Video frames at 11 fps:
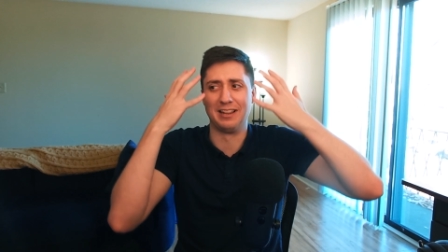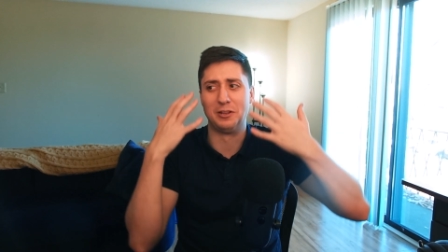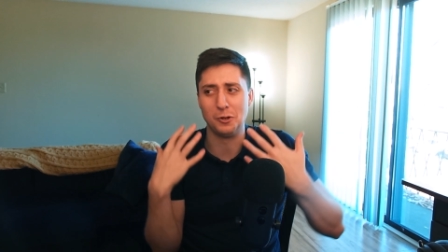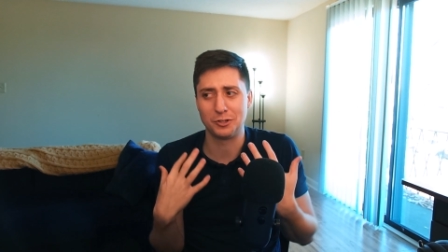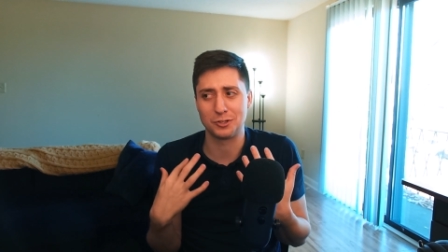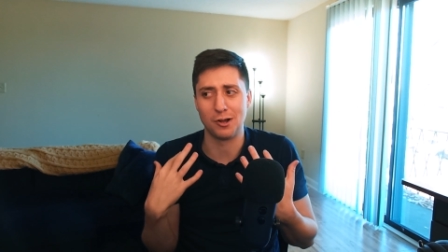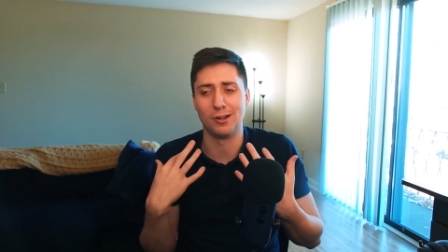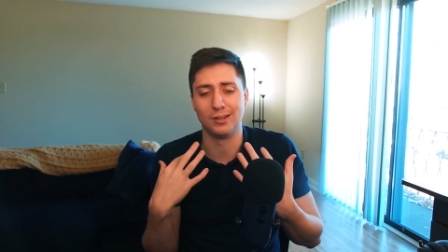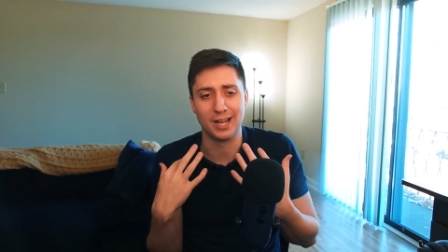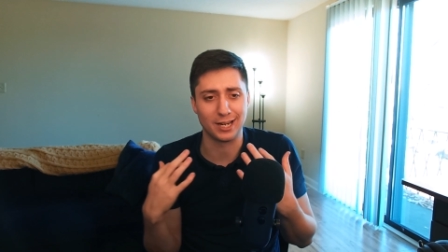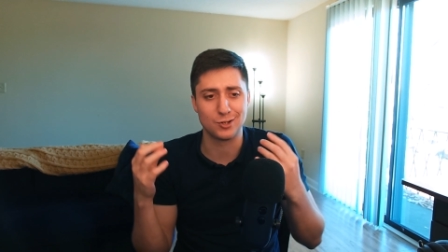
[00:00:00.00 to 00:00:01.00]
looks all
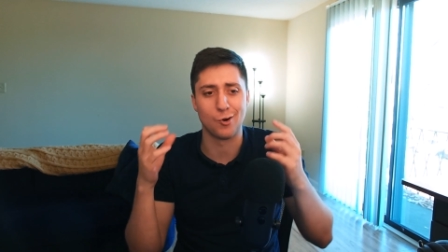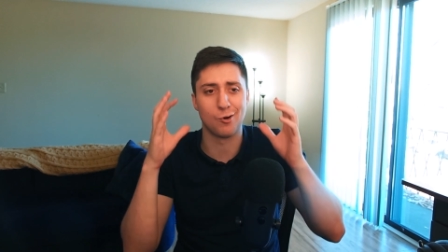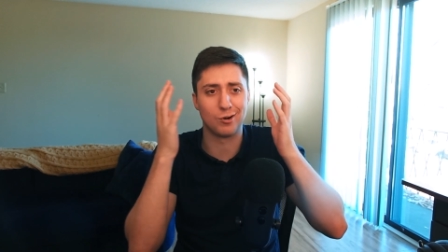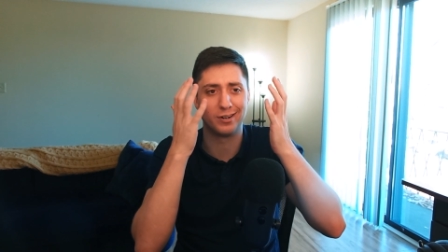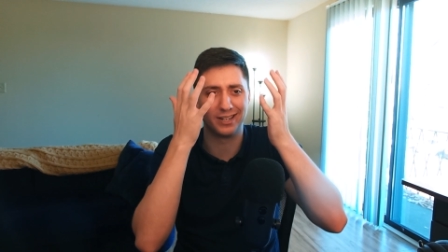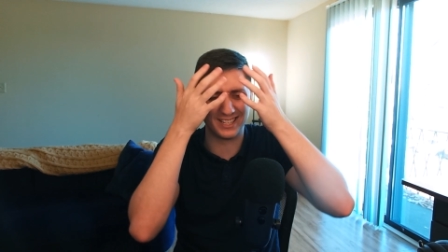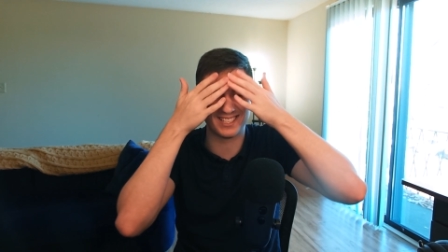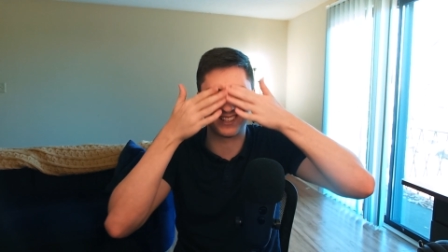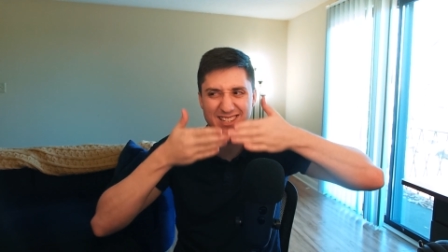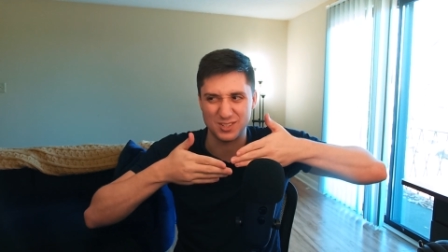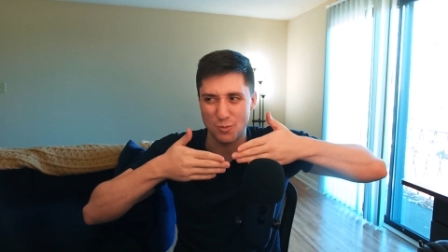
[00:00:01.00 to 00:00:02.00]
like torn, and it's
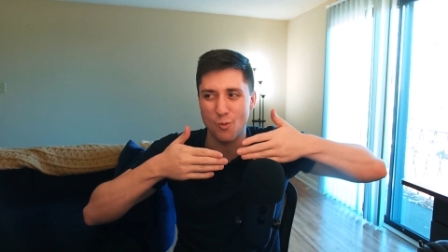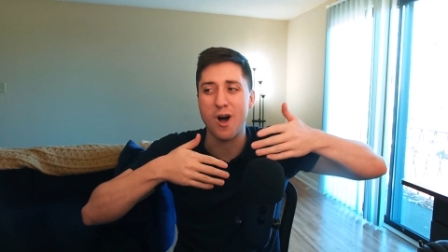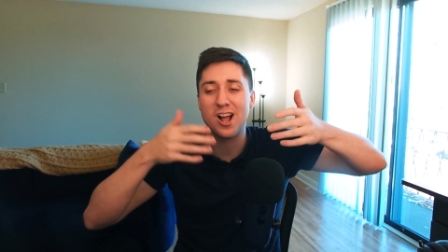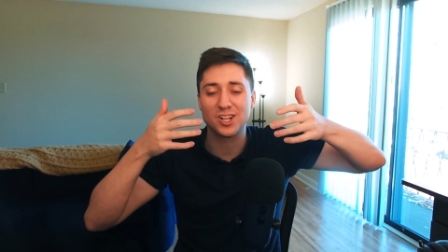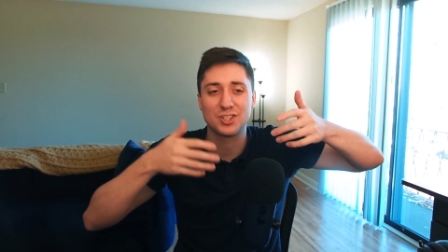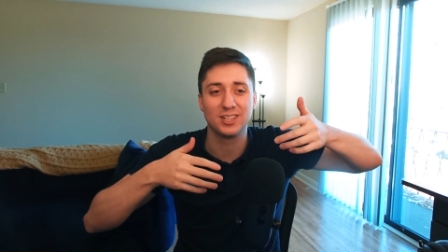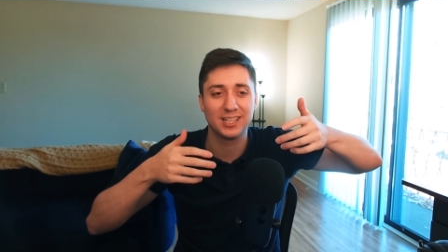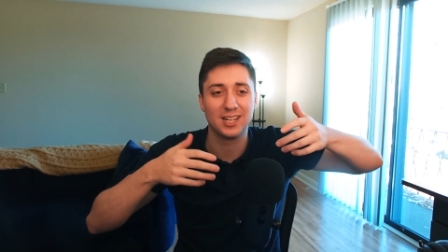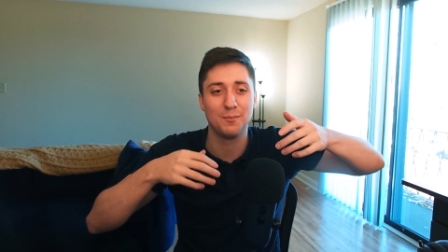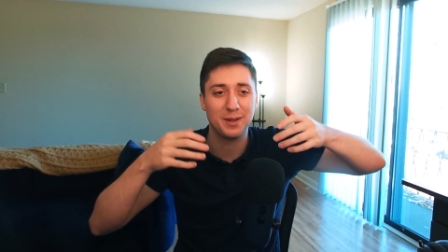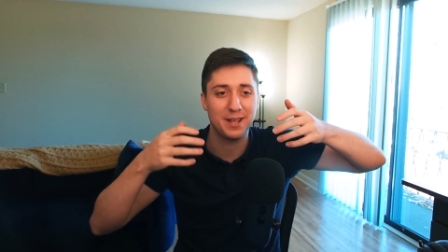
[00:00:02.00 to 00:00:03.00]
it's washed a
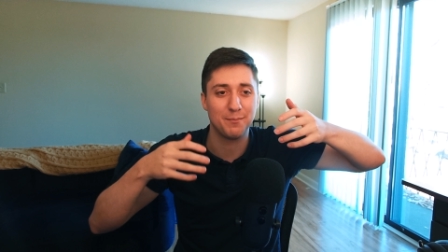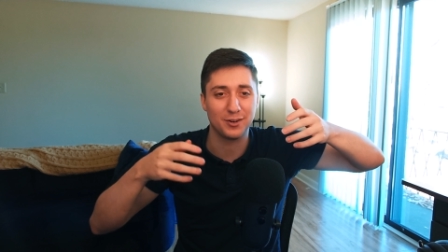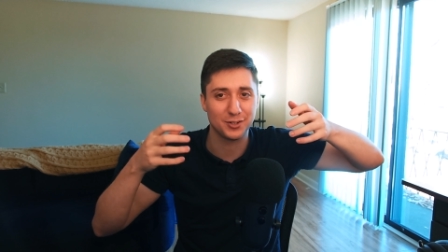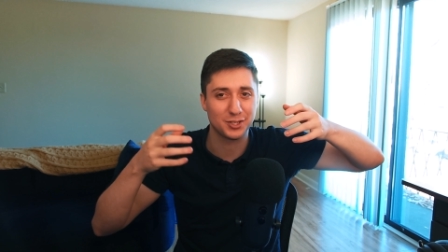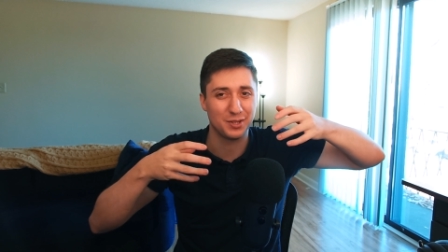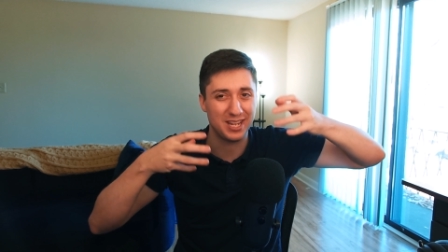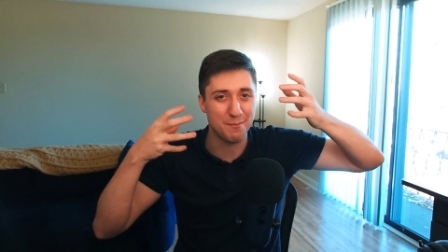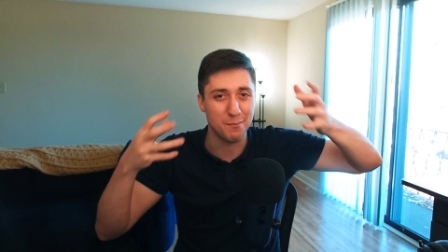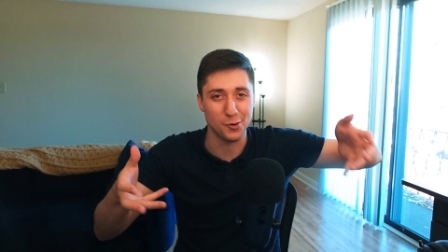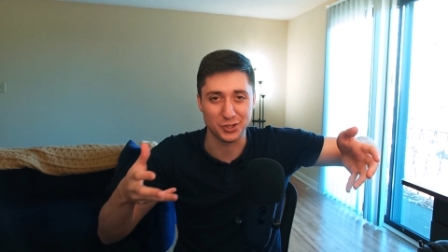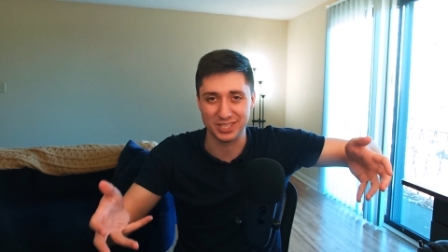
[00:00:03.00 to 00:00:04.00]
little bit, but also the
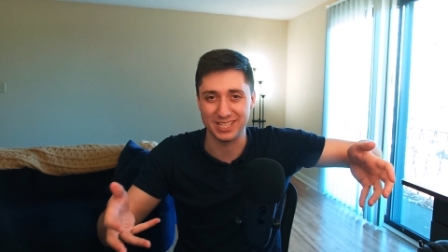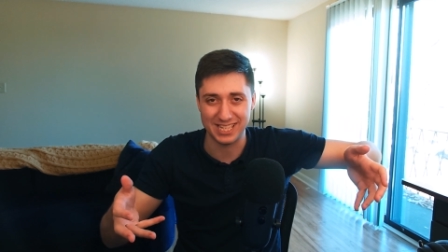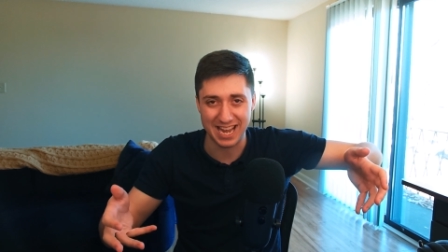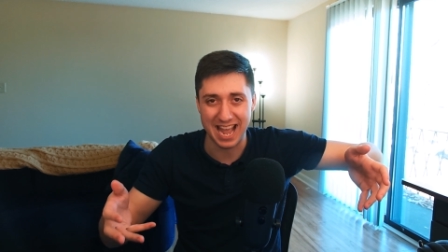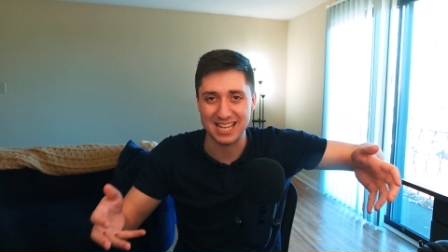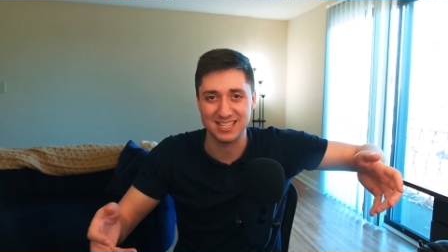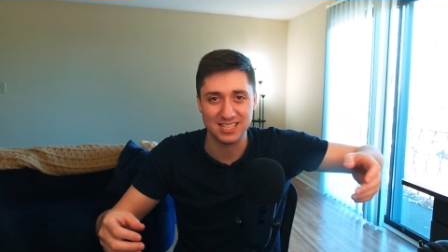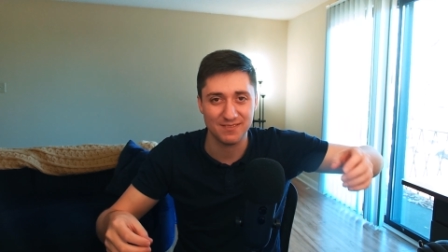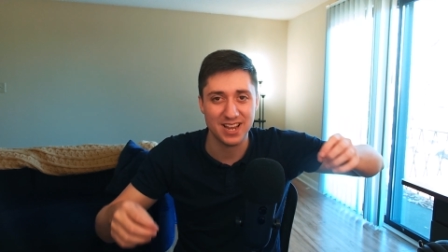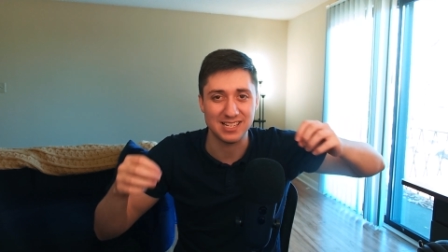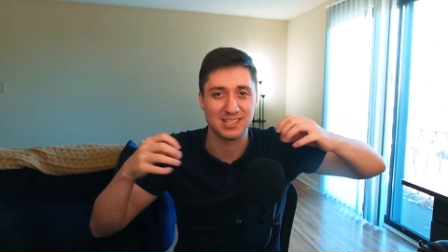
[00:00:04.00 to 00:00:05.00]
emotions he has in his
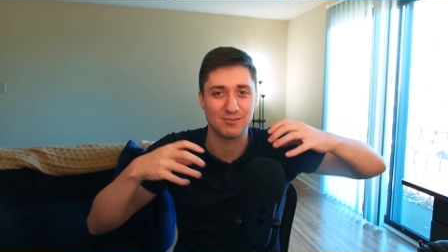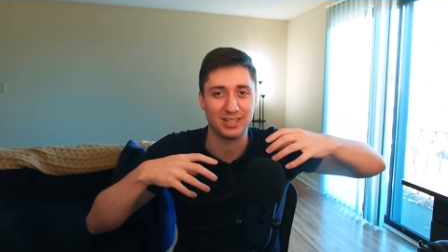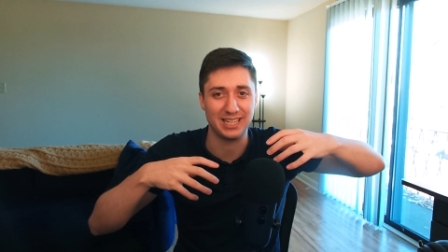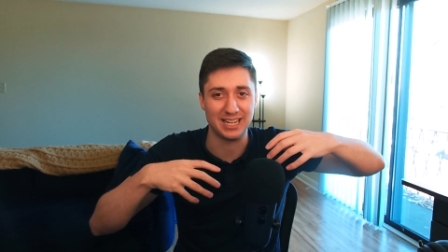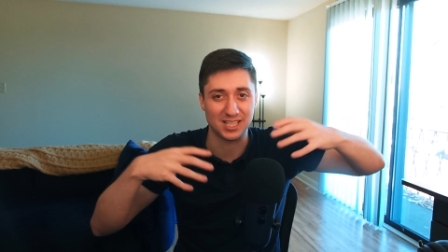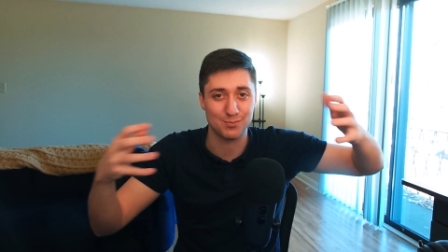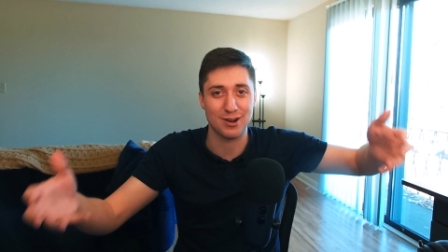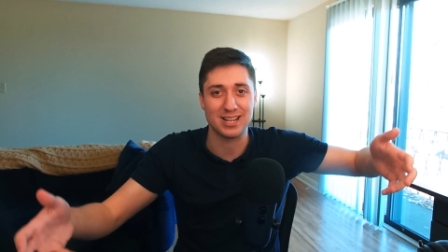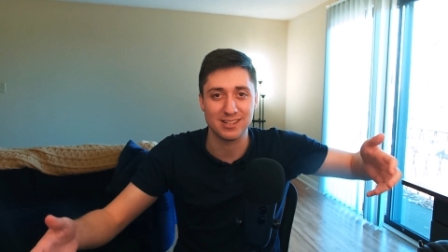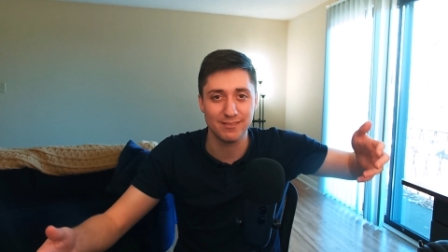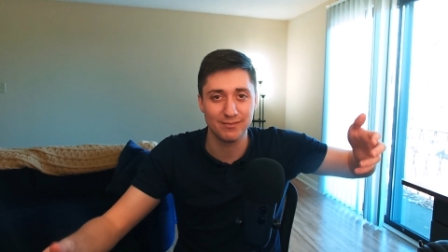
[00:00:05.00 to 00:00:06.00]
face is really
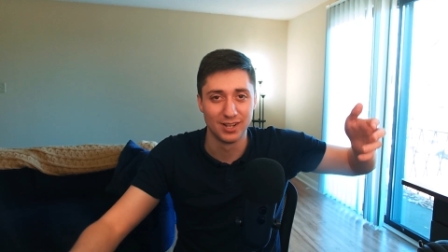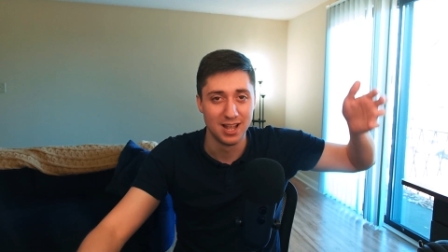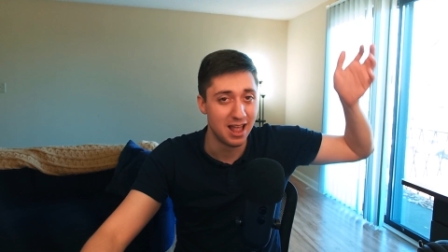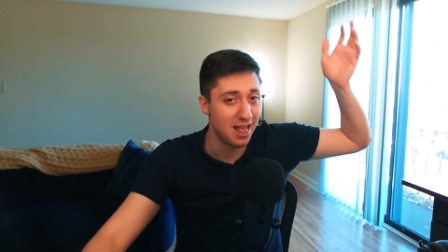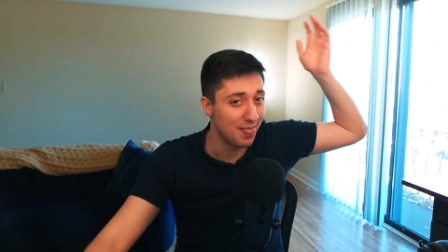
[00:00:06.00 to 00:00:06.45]
expressive.